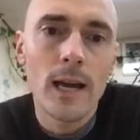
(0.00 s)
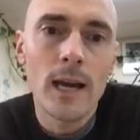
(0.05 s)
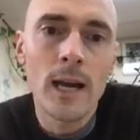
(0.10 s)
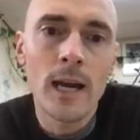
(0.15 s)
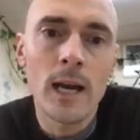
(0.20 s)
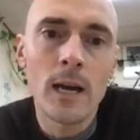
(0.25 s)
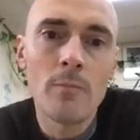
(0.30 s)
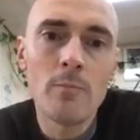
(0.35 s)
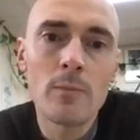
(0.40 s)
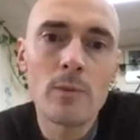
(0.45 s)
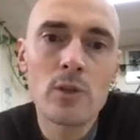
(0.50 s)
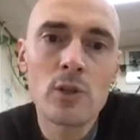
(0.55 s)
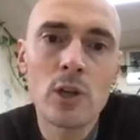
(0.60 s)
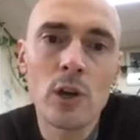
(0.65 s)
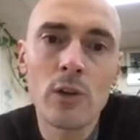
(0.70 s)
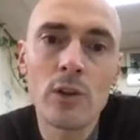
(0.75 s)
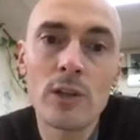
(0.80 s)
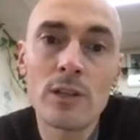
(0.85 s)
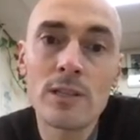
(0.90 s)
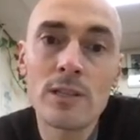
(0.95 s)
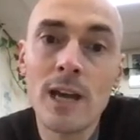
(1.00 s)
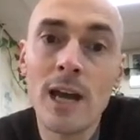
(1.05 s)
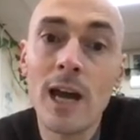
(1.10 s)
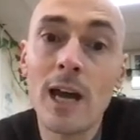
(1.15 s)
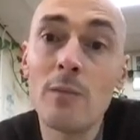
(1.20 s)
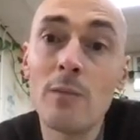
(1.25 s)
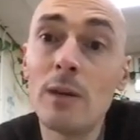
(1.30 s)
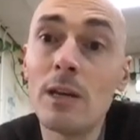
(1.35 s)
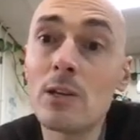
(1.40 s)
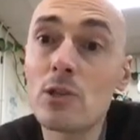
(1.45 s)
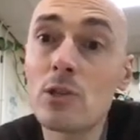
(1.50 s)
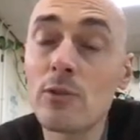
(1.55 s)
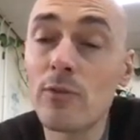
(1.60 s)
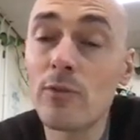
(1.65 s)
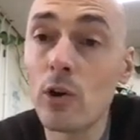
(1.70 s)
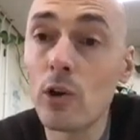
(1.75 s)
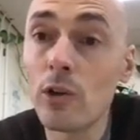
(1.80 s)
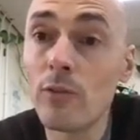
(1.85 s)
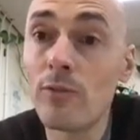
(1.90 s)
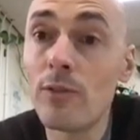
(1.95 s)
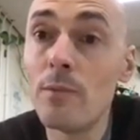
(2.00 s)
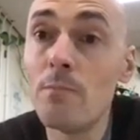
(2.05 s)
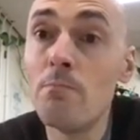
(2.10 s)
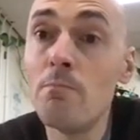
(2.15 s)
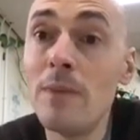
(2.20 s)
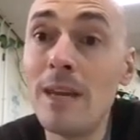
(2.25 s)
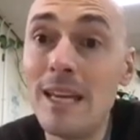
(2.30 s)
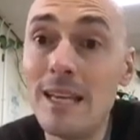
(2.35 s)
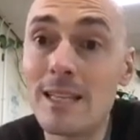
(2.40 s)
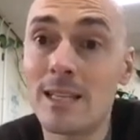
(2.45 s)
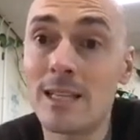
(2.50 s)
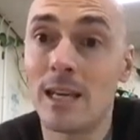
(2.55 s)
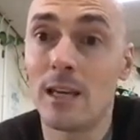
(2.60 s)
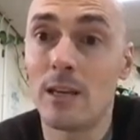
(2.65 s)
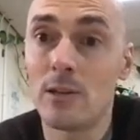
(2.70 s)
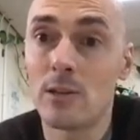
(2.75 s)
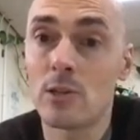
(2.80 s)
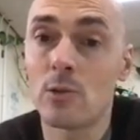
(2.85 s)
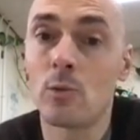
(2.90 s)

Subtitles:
So the timings of all of the meetings,